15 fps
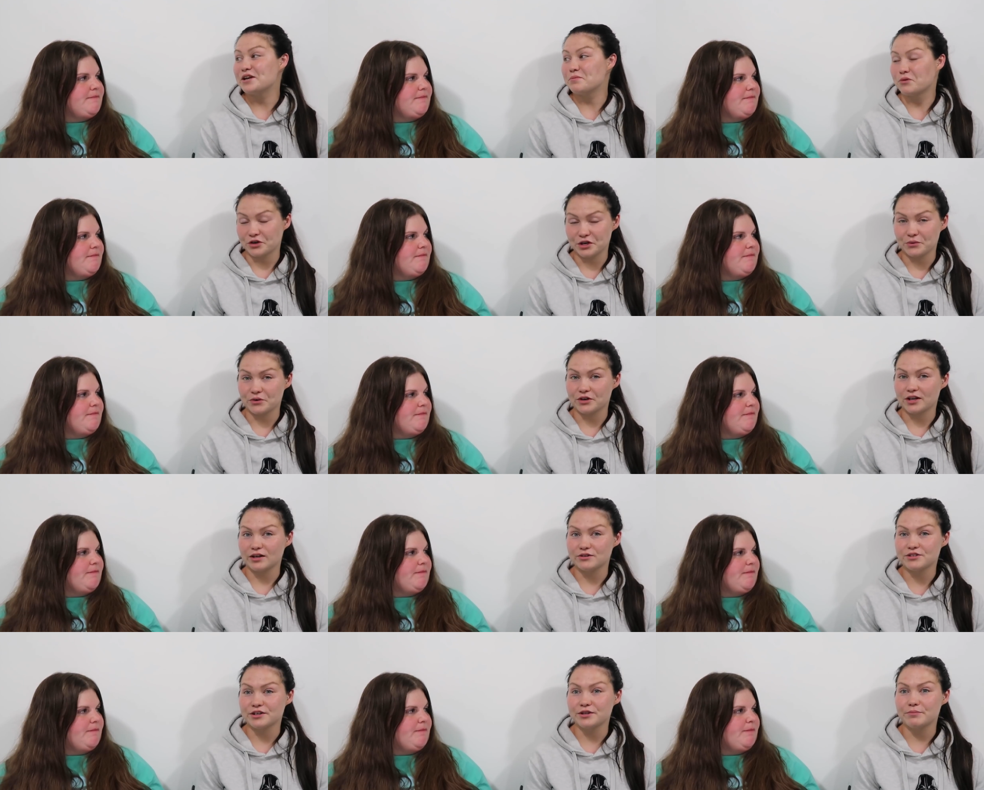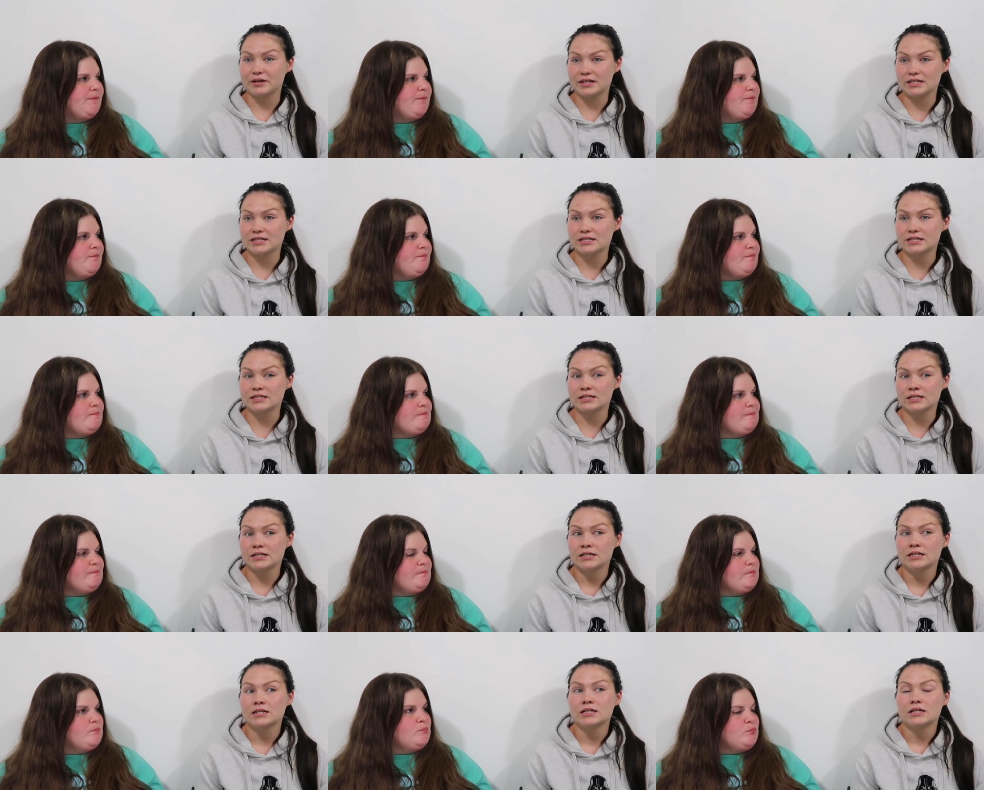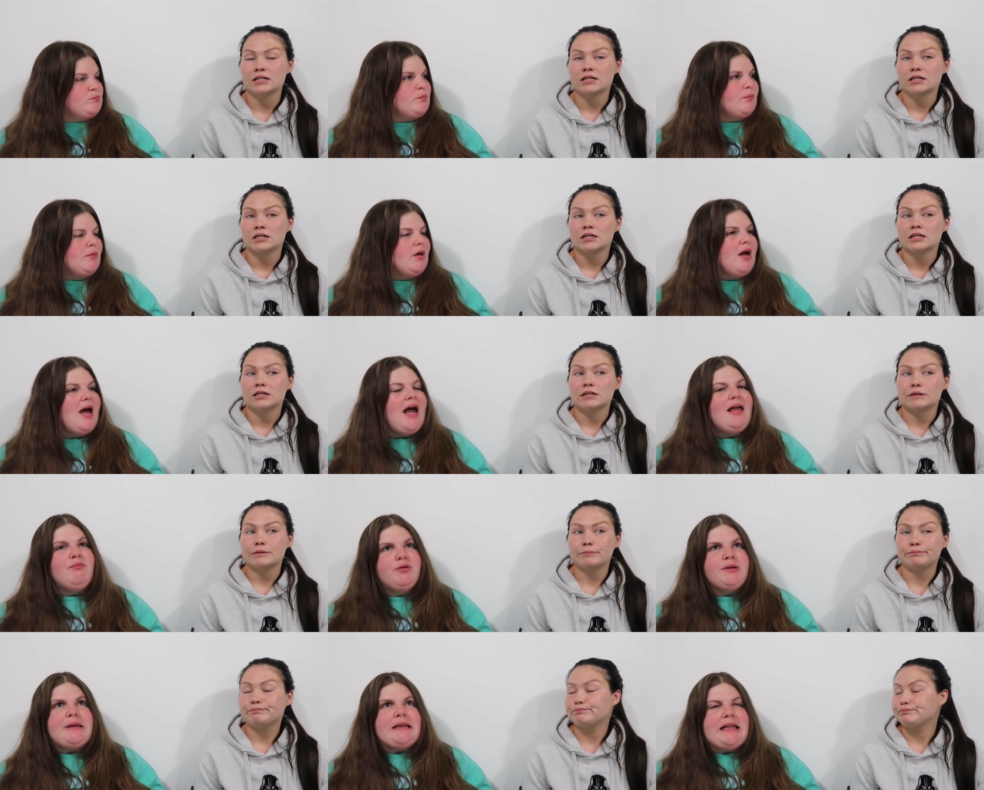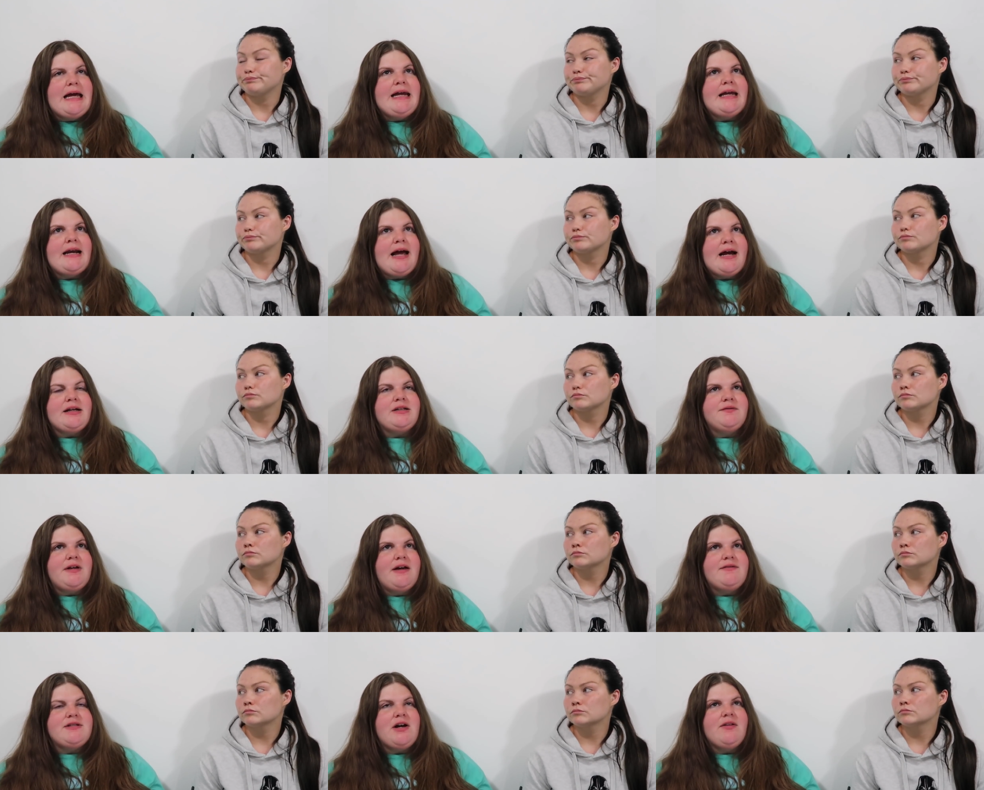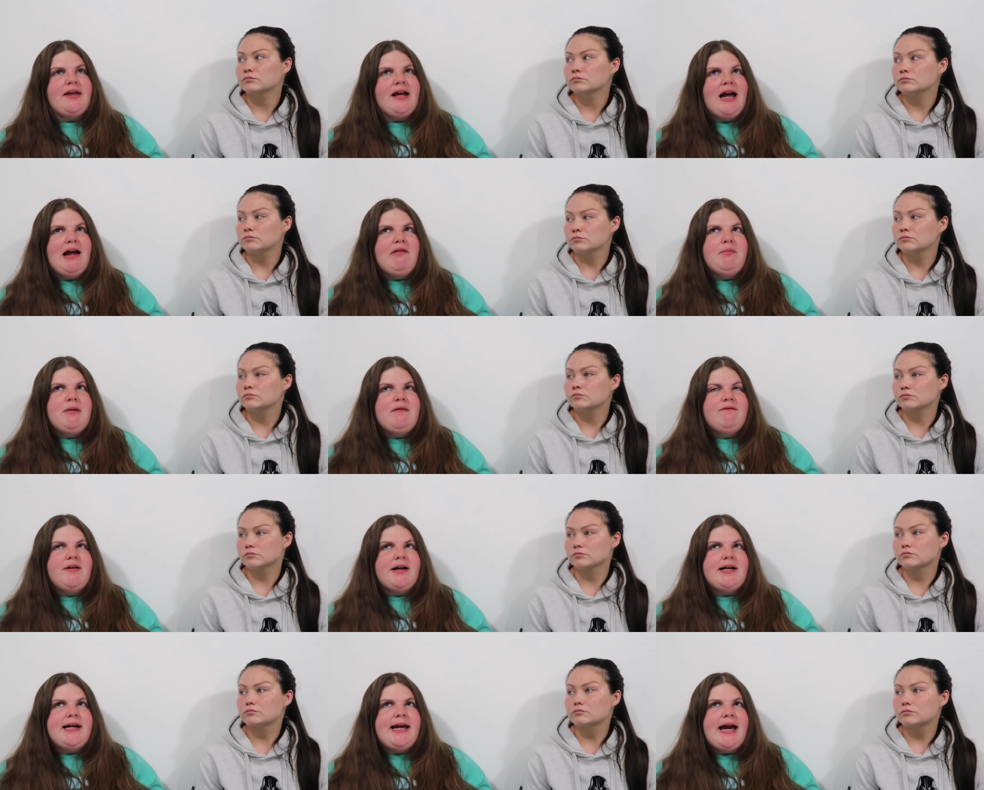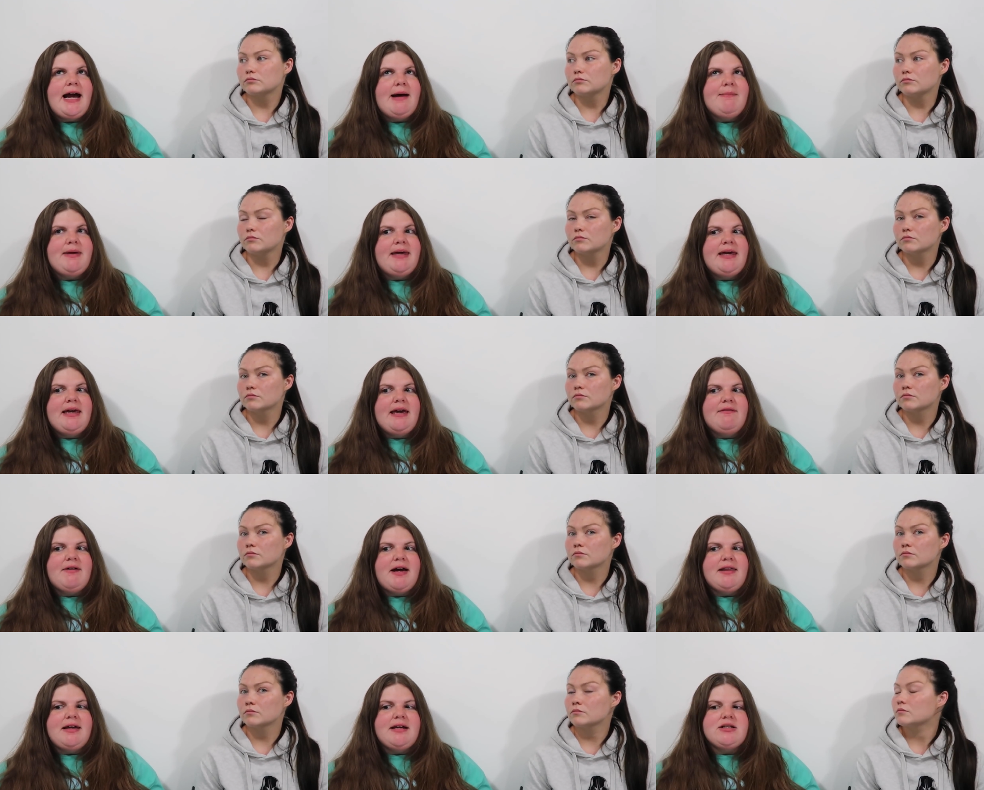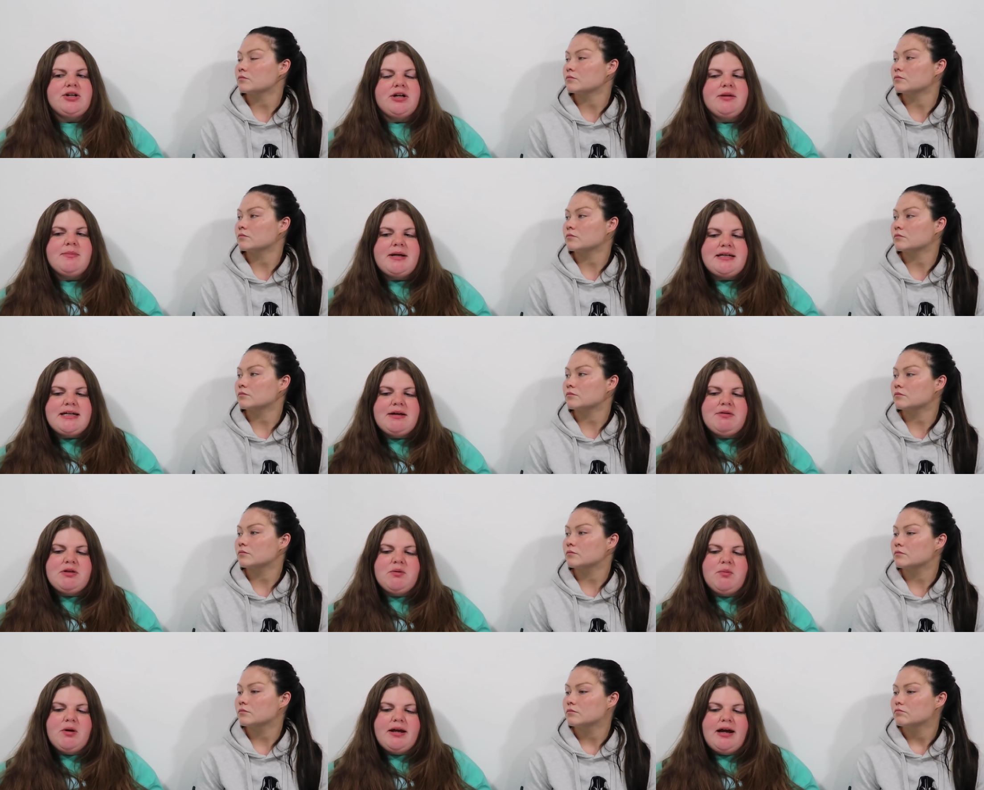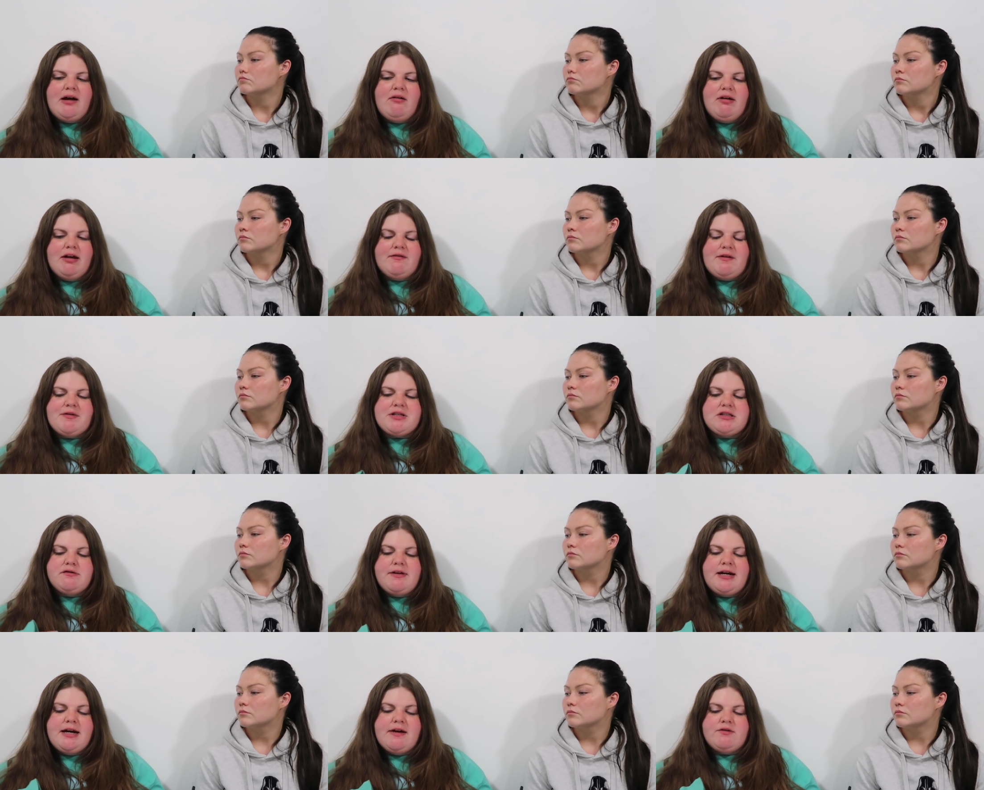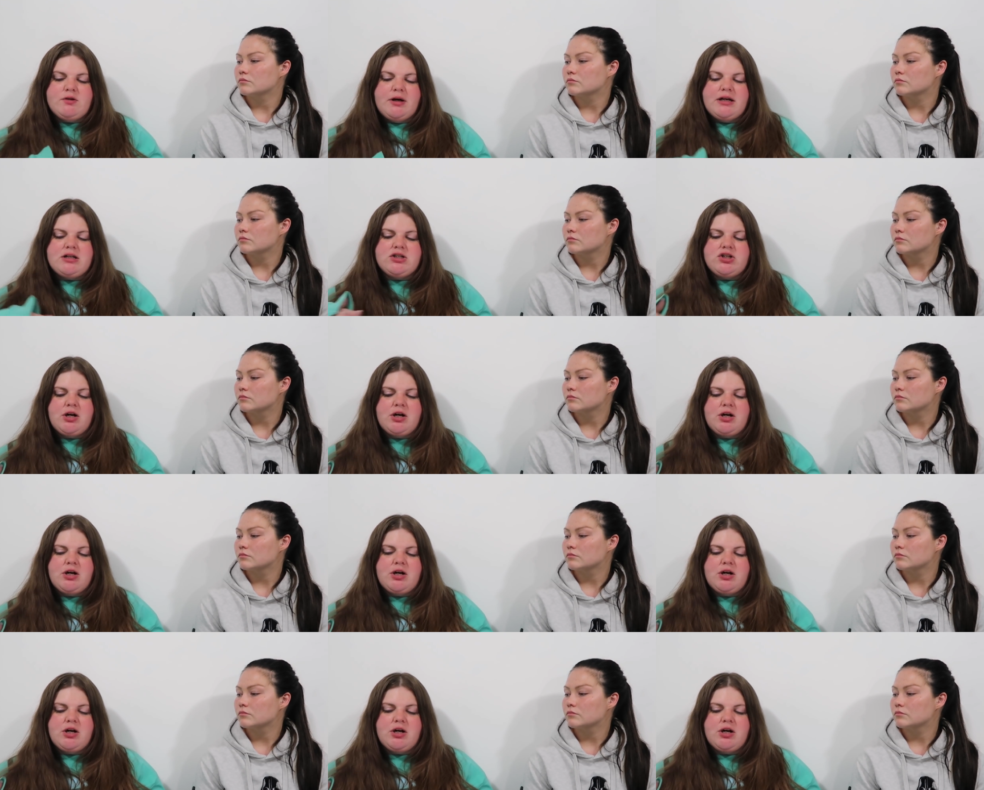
Speaker 1: then morning workouts are the best.
Speaker 2: I really like an active lifestyle. Like I would be very happy if I like started my day with a workout. Like if I was fit enough where I could